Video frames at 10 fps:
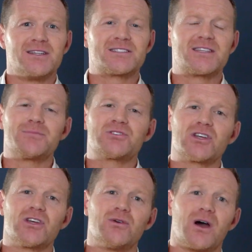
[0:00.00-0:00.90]
Step
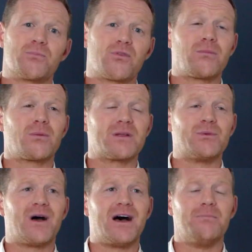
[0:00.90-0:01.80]
2, and probably
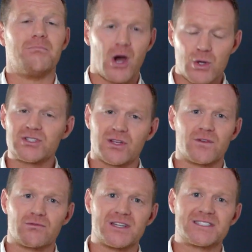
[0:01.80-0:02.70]
where most of
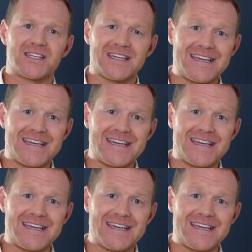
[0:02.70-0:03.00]
the risk